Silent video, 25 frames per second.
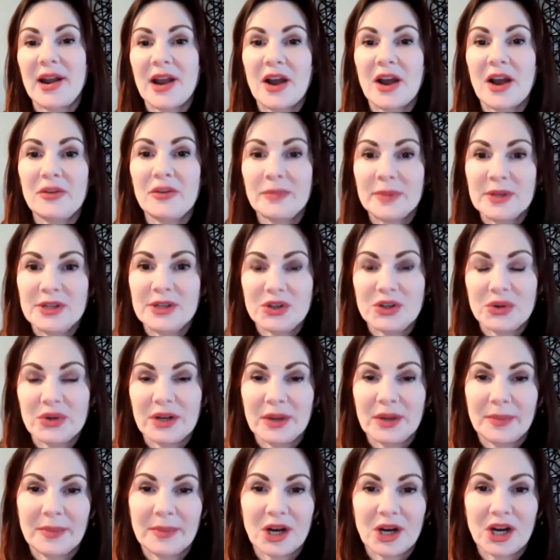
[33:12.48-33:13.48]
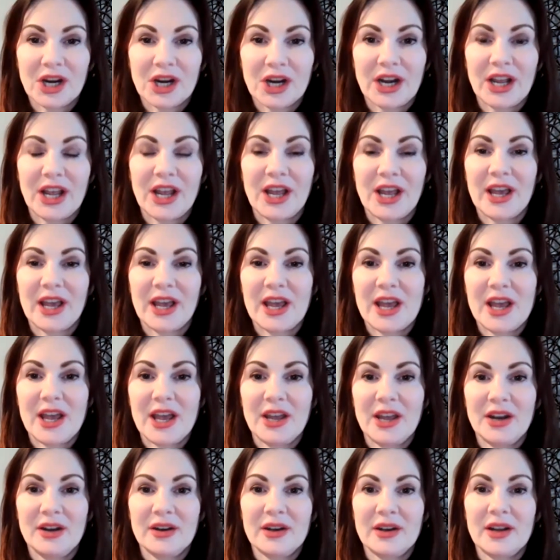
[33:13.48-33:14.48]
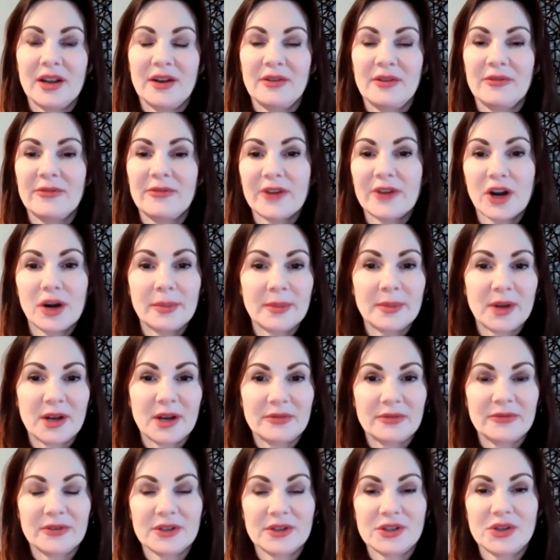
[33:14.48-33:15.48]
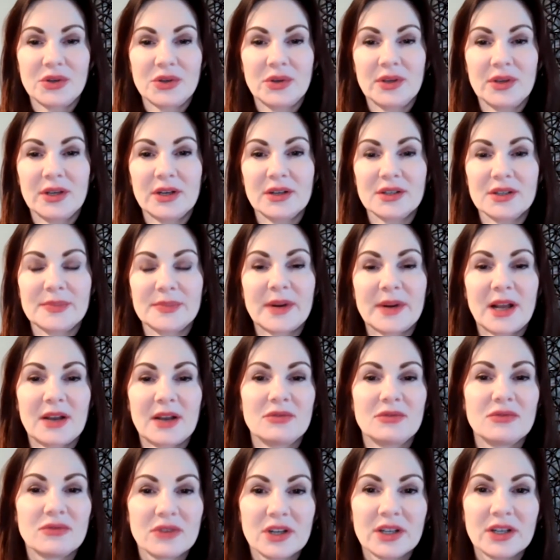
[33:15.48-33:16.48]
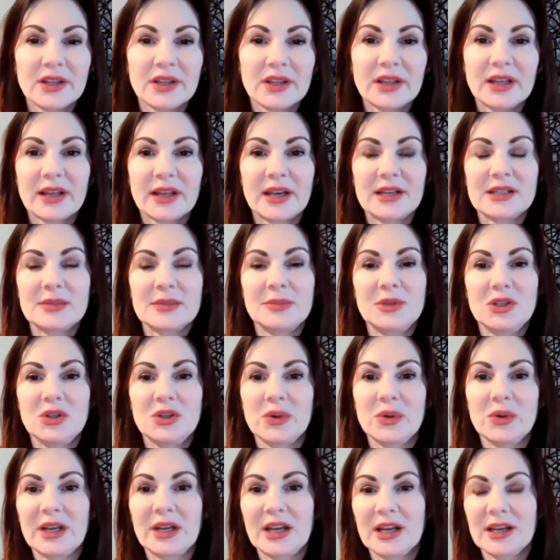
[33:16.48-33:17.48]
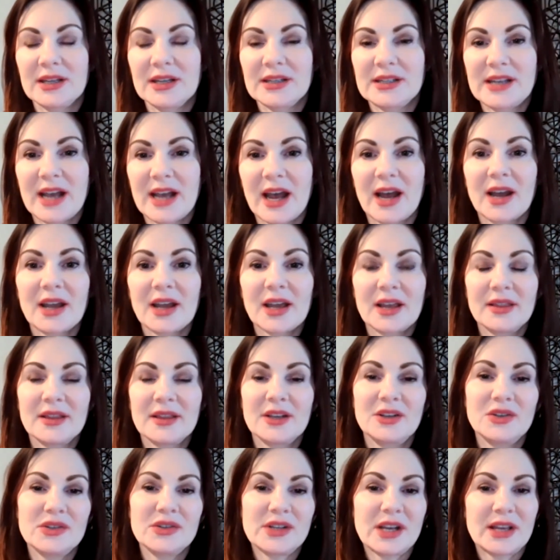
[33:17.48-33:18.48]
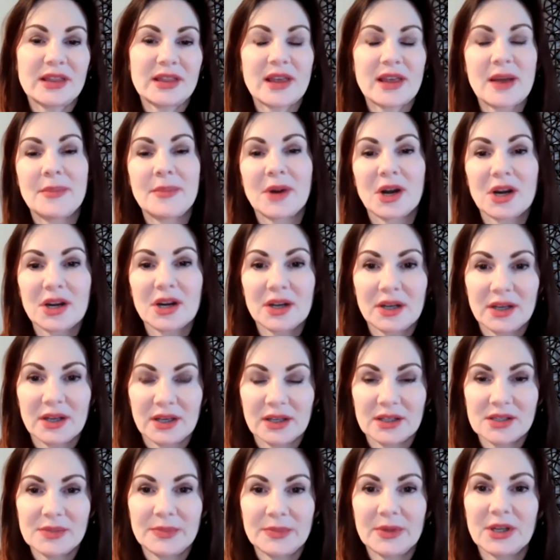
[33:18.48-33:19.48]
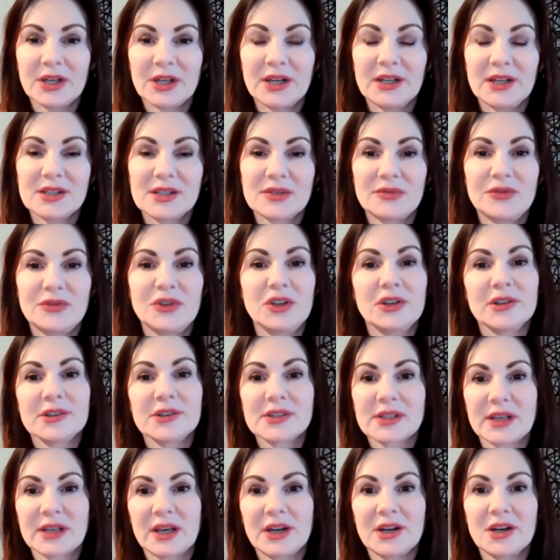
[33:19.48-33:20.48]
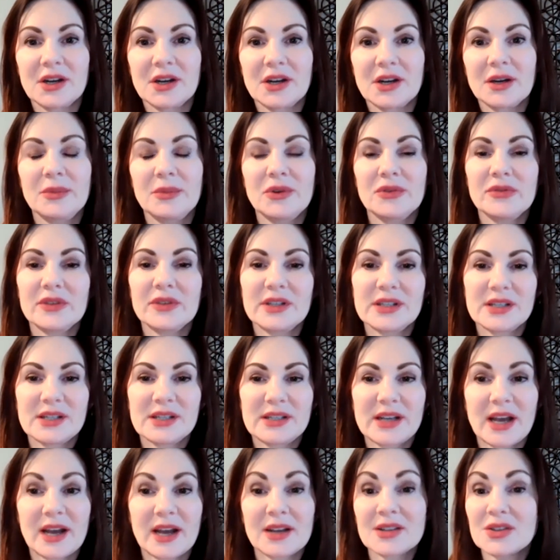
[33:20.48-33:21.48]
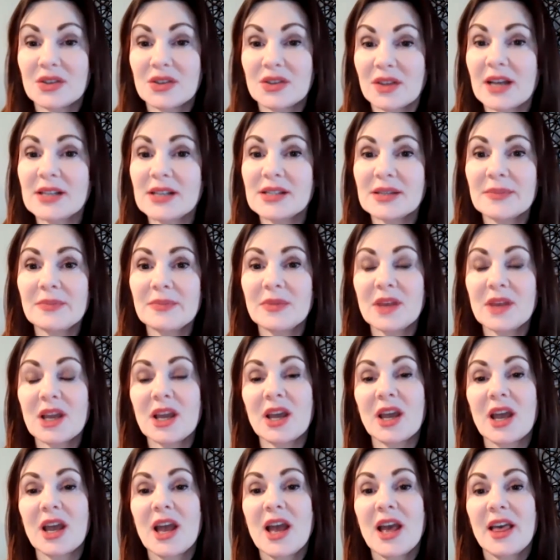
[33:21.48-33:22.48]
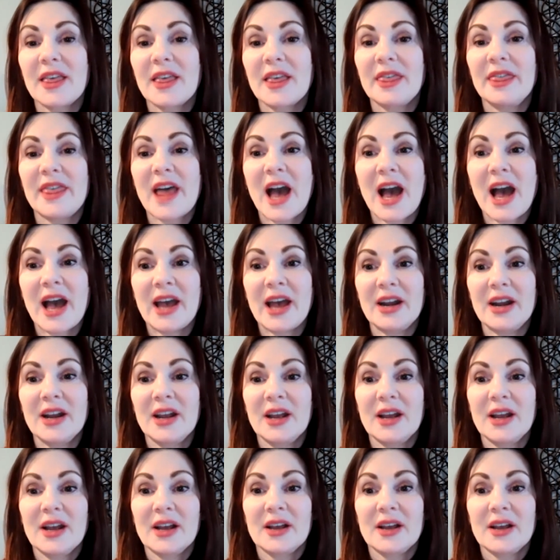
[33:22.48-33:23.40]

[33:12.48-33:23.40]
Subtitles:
now I've been doing marketing in pharma for 2 years, but I'd really like to be doing it in tech. And then you take that marketing experience a few years later and move into tech. So that's something that